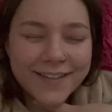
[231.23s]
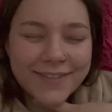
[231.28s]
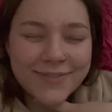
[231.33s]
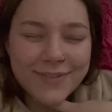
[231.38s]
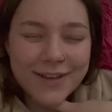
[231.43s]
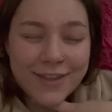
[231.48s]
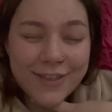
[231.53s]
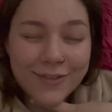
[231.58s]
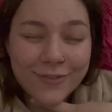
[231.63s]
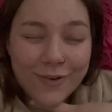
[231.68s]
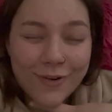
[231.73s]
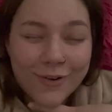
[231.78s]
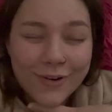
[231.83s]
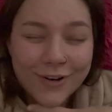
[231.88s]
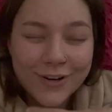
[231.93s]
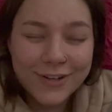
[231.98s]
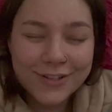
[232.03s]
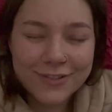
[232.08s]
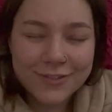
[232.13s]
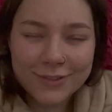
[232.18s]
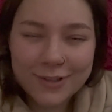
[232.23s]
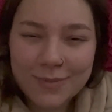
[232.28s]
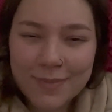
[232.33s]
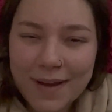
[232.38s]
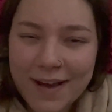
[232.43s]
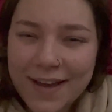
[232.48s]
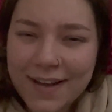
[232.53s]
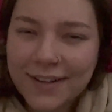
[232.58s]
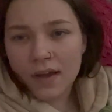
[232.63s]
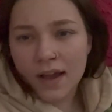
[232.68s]
my throat hurts really
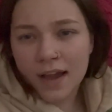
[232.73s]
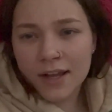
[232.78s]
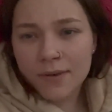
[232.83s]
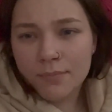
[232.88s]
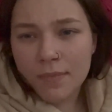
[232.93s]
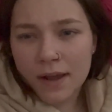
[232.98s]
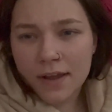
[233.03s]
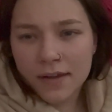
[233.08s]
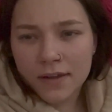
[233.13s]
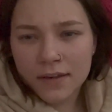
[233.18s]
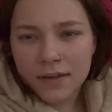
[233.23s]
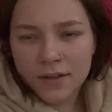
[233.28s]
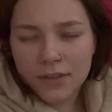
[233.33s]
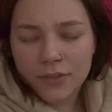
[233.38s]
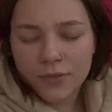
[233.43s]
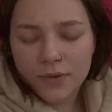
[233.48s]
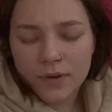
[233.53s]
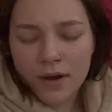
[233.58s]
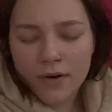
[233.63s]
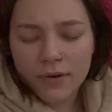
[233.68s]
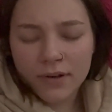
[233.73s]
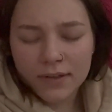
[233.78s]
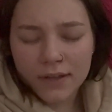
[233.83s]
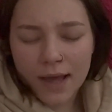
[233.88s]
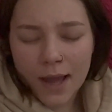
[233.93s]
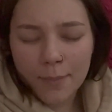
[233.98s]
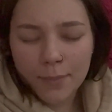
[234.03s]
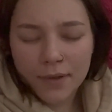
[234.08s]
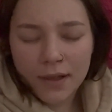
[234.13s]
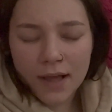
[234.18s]
bad. I had my three-hour
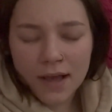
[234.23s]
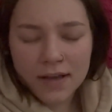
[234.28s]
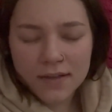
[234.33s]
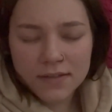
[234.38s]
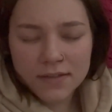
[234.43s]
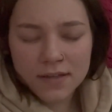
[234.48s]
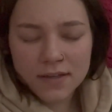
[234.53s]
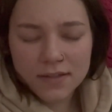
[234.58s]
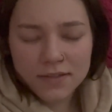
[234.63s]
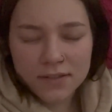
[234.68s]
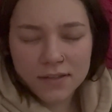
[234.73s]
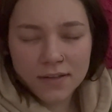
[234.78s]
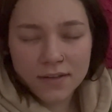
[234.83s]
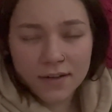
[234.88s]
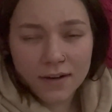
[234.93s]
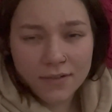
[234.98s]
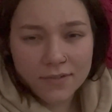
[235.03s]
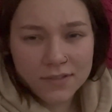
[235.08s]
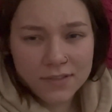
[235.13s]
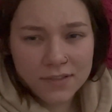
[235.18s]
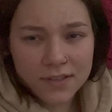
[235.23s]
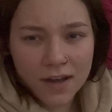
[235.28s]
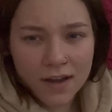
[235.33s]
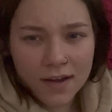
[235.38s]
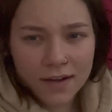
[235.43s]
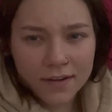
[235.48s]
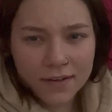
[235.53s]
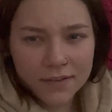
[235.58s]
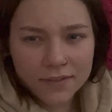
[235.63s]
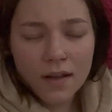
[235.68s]
lab class last night and I was
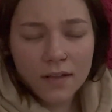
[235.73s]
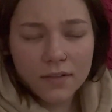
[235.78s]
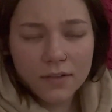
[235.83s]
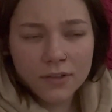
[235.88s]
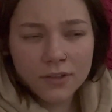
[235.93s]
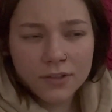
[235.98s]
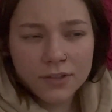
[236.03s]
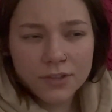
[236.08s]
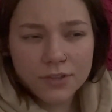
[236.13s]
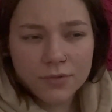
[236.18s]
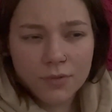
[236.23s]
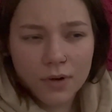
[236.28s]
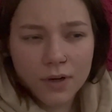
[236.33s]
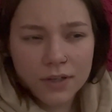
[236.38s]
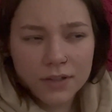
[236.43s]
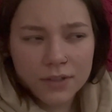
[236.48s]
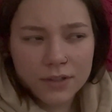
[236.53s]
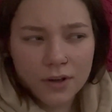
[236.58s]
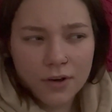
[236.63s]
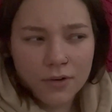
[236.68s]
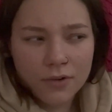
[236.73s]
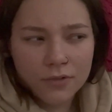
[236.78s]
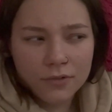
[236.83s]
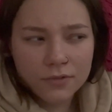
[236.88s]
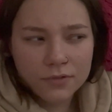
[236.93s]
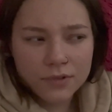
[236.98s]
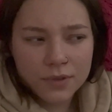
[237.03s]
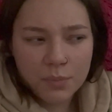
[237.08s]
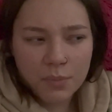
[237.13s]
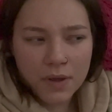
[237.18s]
dying. I literally just wanted to go
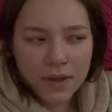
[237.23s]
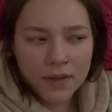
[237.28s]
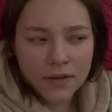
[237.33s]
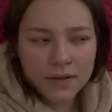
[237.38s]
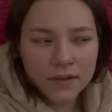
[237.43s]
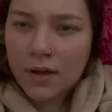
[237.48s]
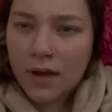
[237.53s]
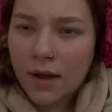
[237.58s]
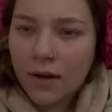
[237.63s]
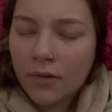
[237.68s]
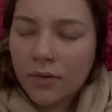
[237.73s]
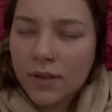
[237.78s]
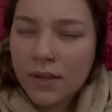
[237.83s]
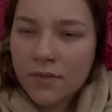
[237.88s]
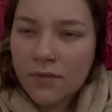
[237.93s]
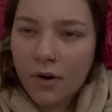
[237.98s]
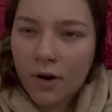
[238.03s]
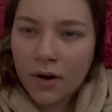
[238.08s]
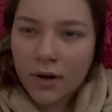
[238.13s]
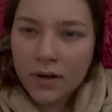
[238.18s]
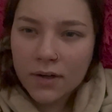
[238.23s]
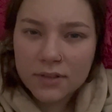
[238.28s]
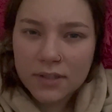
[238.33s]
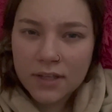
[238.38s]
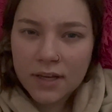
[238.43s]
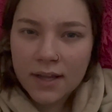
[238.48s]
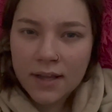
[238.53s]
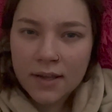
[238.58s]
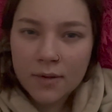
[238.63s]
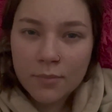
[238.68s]
to bed. I only have art
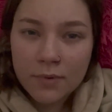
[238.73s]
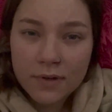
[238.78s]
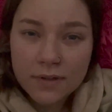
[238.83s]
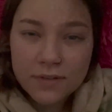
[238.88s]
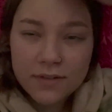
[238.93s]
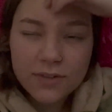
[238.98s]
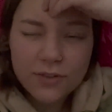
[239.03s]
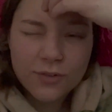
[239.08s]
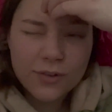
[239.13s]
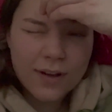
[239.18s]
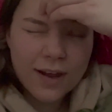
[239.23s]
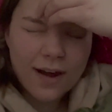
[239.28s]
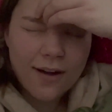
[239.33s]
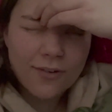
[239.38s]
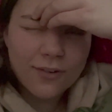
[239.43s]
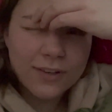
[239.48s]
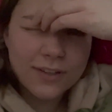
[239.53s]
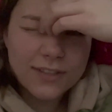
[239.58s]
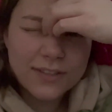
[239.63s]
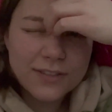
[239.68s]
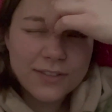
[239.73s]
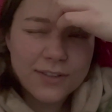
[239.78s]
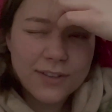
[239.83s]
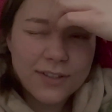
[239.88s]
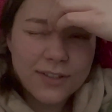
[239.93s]
today, but it's three hours, so I